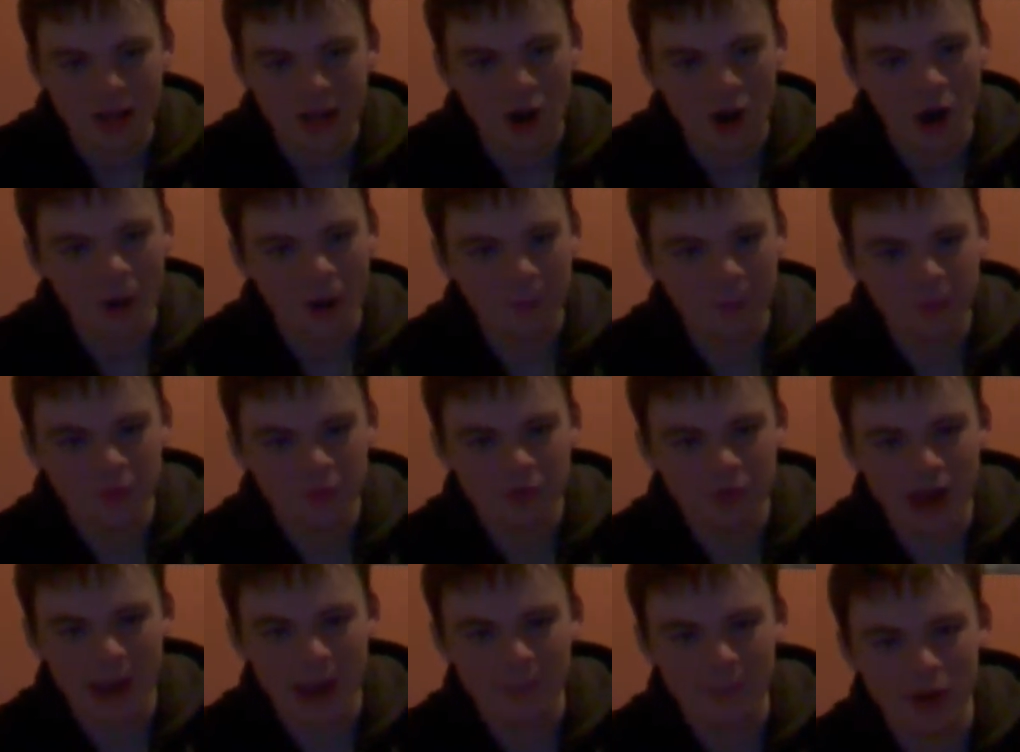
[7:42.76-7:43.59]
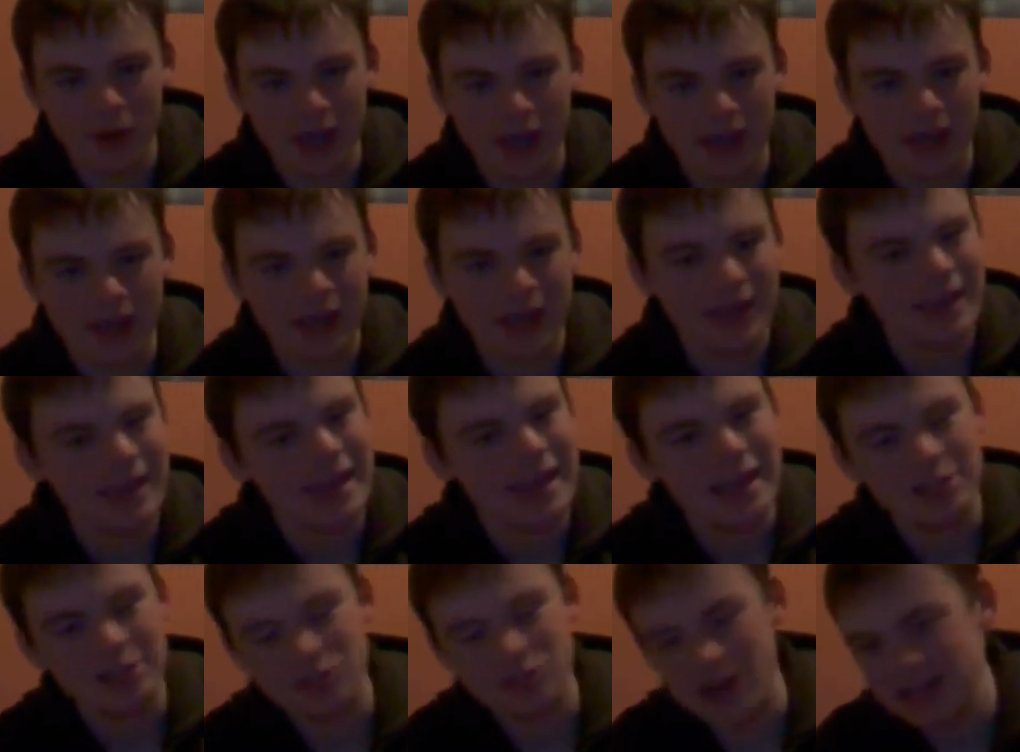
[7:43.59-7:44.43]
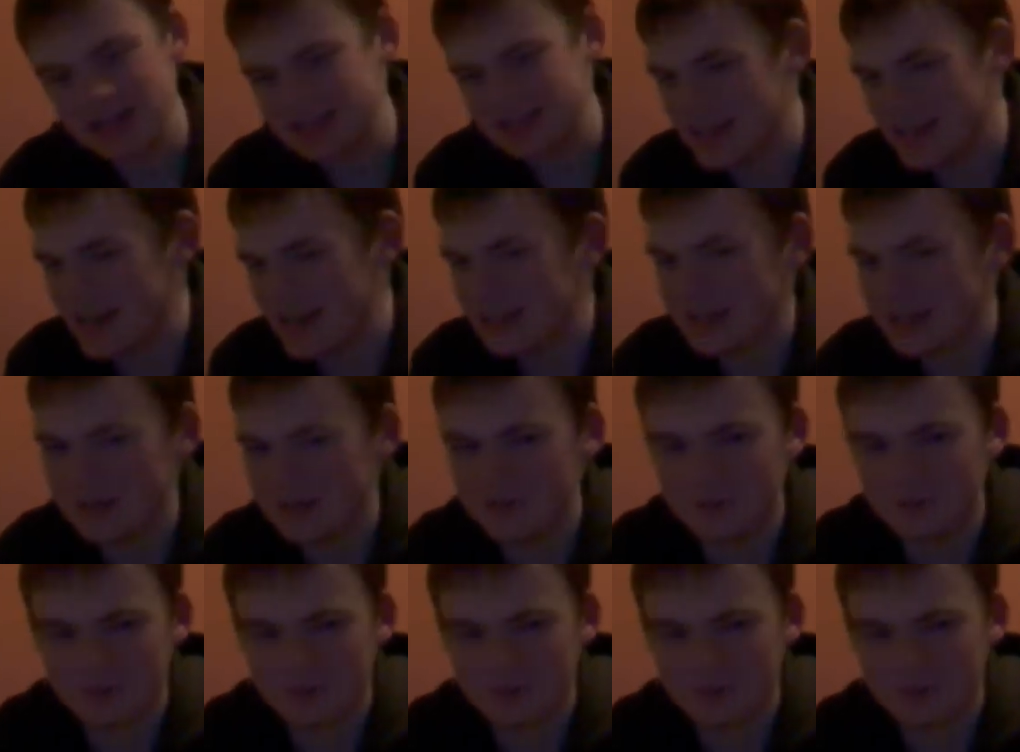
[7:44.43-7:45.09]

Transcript: up the rampway. He tries to get